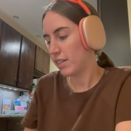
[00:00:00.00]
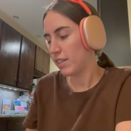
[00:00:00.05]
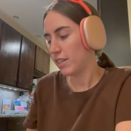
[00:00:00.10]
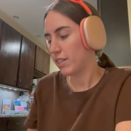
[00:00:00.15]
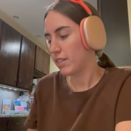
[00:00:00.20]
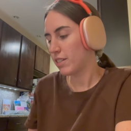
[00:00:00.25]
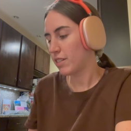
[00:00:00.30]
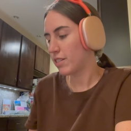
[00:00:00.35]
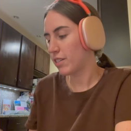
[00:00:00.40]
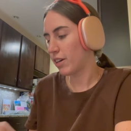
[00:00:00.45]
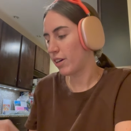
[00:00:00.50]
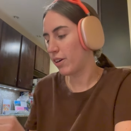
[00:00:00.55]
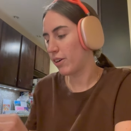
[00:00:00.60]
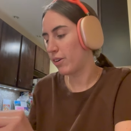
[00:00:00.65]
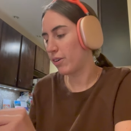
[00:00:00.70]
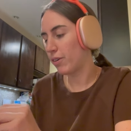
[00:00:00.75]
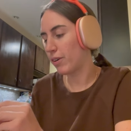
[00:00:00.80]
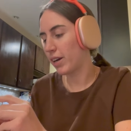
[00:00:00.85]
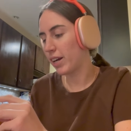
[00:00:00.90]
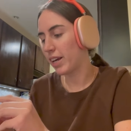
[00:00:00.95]

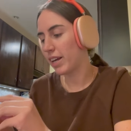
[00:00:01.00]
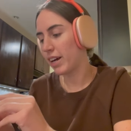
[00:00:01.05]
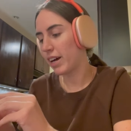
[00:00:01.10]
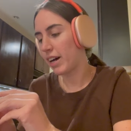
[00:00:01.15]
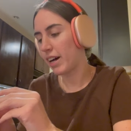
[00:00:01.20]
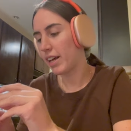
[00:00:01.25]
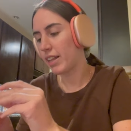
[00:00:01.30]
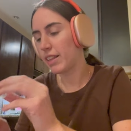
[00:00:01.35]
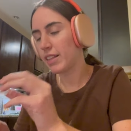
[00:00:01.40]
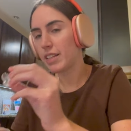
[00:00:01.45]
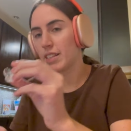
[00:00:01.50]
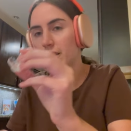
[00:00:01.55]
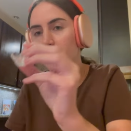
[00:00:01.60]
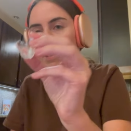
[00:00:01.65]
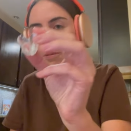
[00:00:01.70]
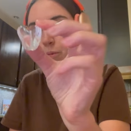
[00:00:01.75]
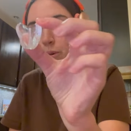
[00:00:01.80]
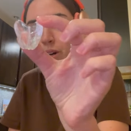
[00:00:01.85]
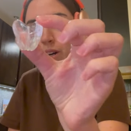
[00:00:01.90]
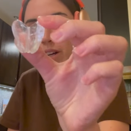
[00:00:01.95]
So I got this
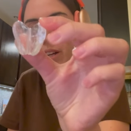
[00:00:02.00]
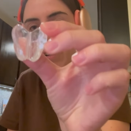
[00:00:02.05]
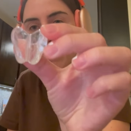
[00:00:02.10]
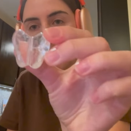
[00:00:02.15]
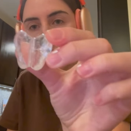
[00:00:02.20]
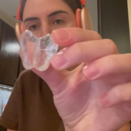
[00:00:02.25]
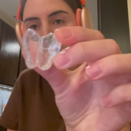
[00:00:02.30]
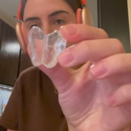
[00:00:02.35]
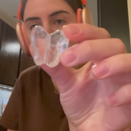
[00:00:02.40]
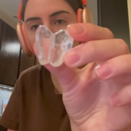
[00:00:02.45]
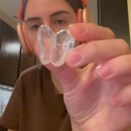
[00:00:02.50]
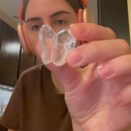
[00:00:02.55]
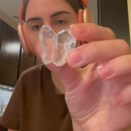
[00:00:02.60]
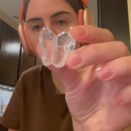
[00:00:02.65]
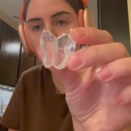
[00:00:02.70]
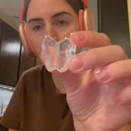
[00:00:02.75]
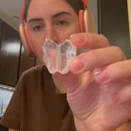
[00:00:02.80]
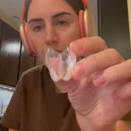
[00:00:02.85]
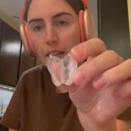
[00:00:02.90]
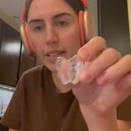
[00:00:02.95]
one.
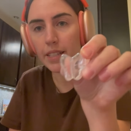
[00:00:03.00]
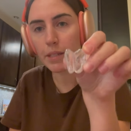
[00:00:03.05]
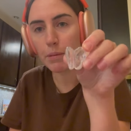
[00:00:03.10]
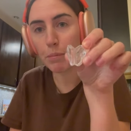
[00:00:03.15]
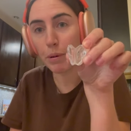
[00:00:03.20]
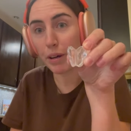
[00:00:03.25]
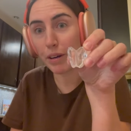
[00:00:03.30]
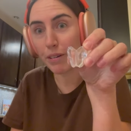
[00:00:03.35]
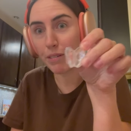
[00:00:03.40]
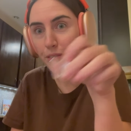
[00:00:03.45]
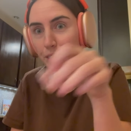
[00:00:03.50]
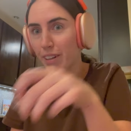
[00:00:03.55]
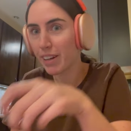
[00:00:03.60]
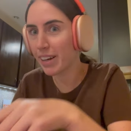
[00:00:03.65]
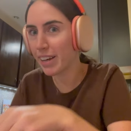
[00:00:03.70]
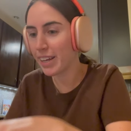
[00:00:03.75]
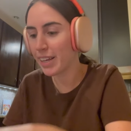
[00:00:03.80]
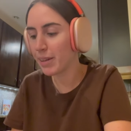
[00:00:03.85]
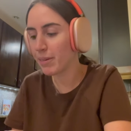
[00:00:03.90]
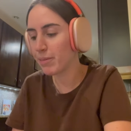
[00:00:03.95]
It's a butterfly.